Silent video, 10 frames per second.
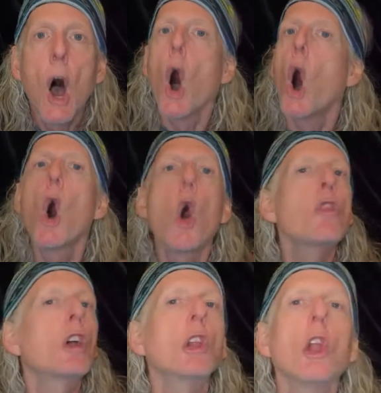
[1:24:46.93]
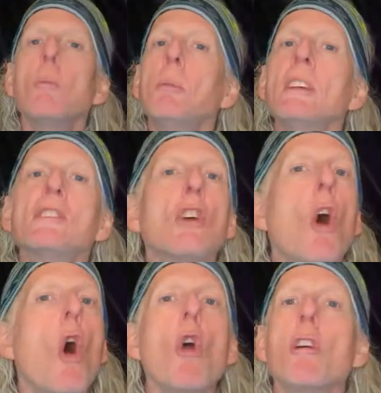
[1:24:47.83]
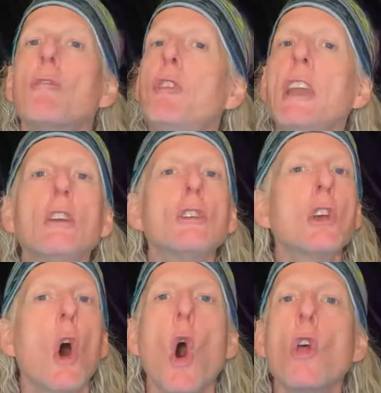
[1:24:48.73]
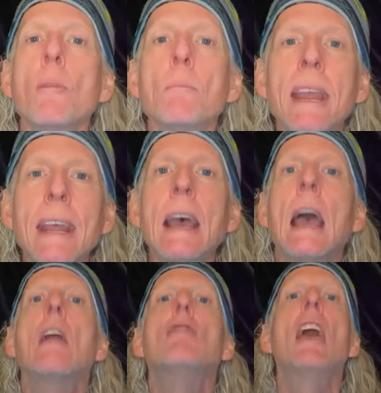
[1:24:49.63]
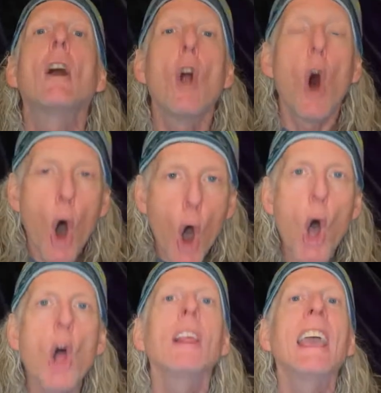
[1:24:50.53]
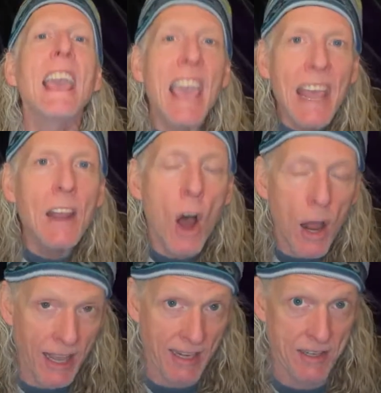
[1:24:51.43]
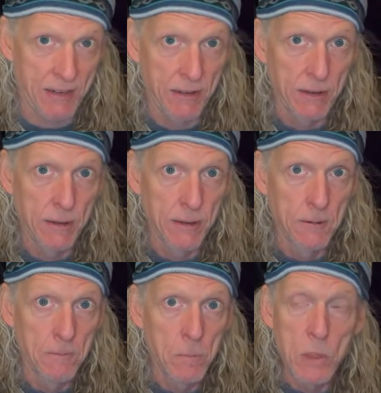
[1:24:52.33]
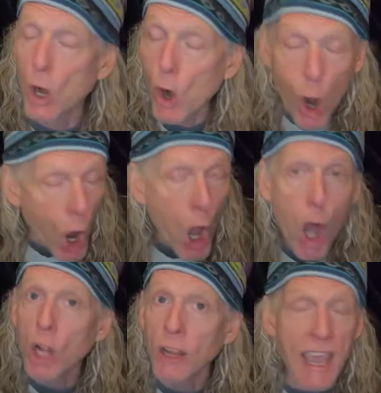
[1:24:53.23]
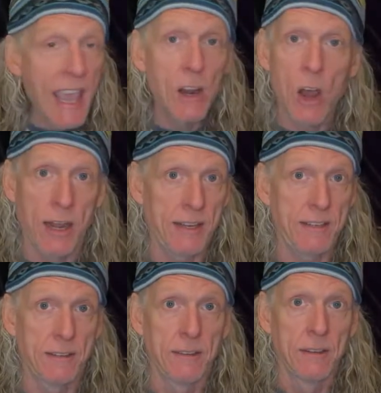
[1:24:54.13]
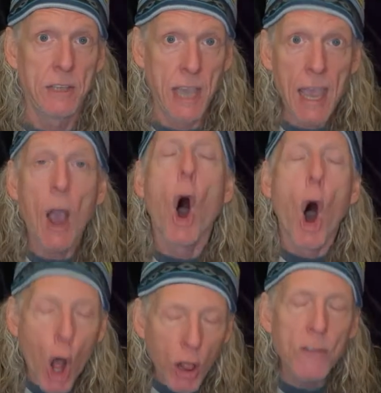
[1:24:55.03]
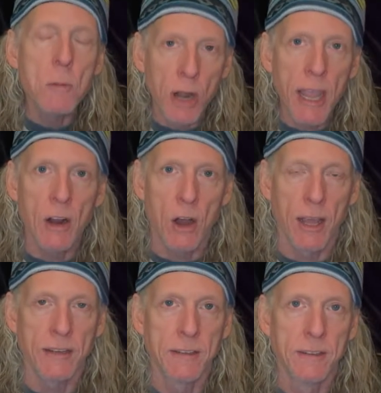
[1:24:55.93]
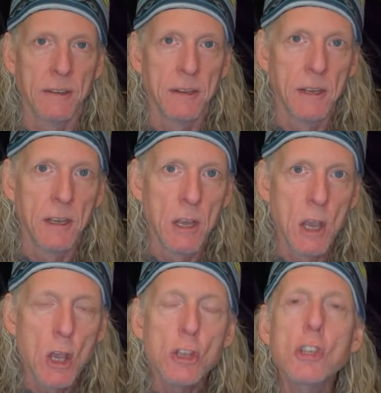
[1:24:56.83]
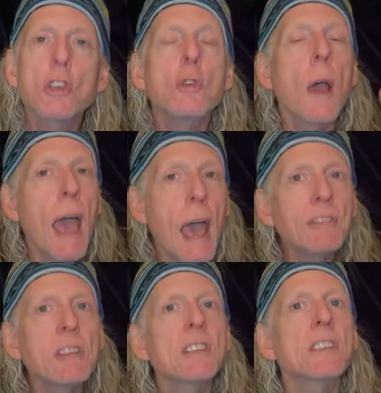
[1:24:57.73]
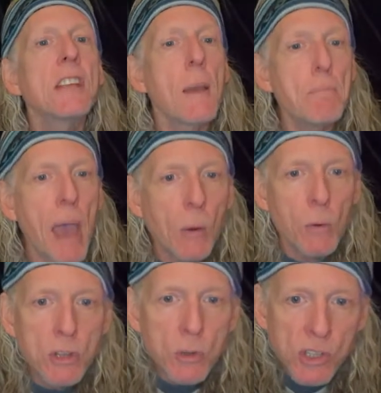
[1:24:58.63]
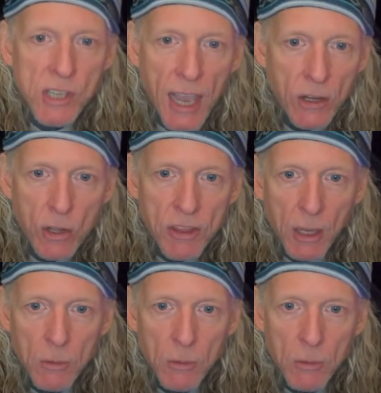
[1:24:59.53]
All the globalists, all the figures, all the media, they're all in on it. They're all in on it. Okay? All of them are in on it. So you have to step back. When you say, do you think it